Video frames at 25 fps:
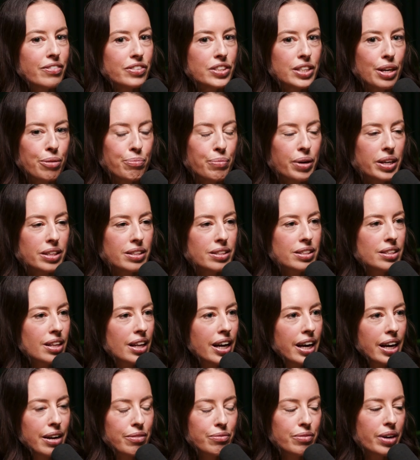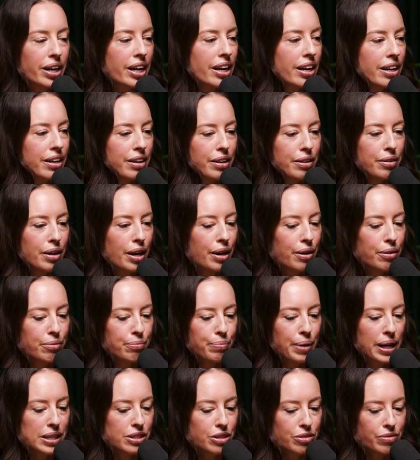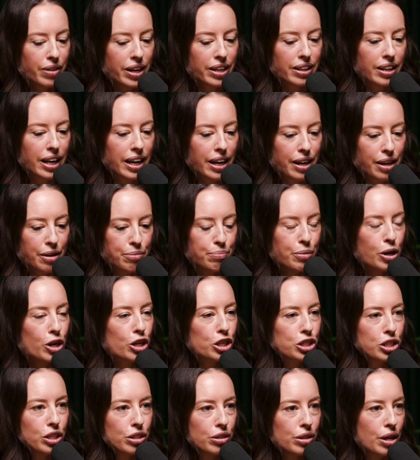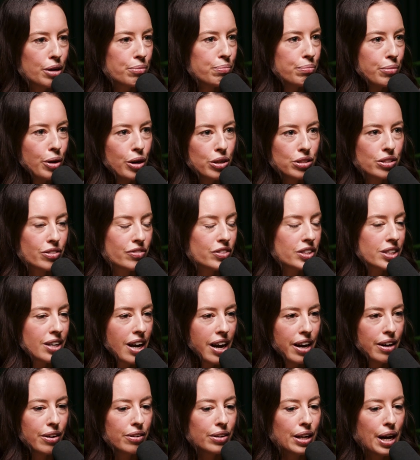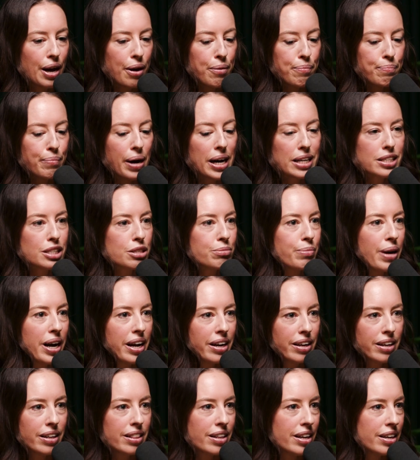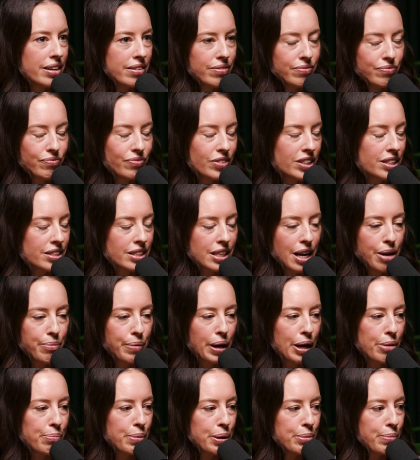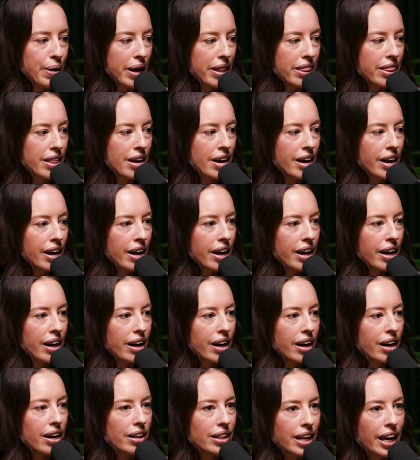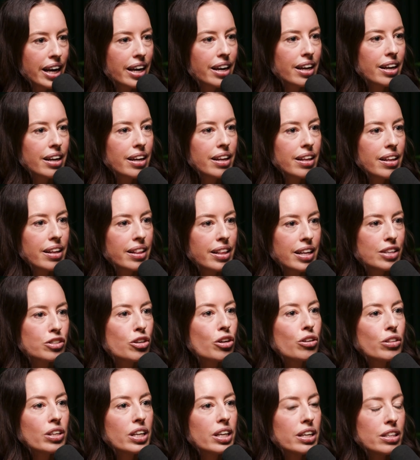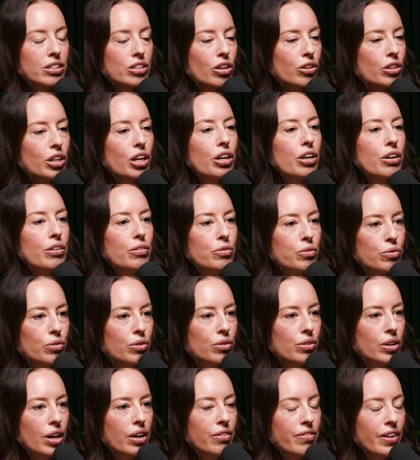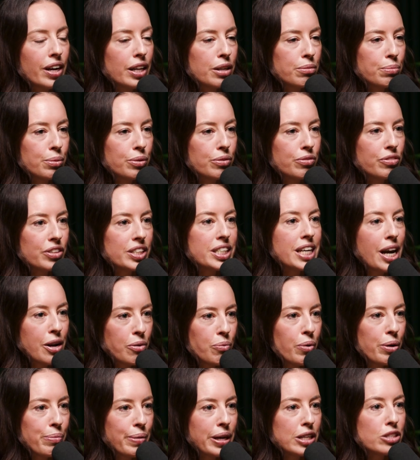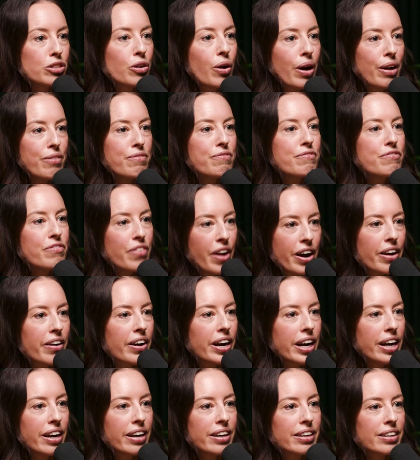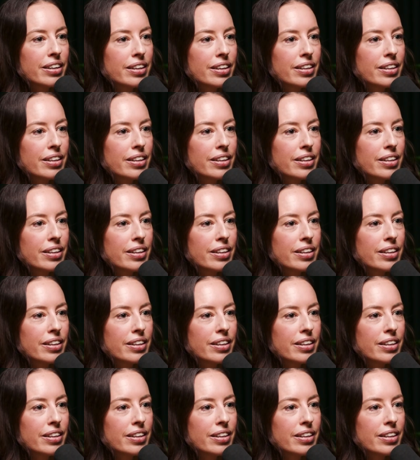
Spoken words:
someone's like, I'm about to run like an immersive style mastermind, and then it's coming up in a month, like it's only got available for 10 women. So I'm very,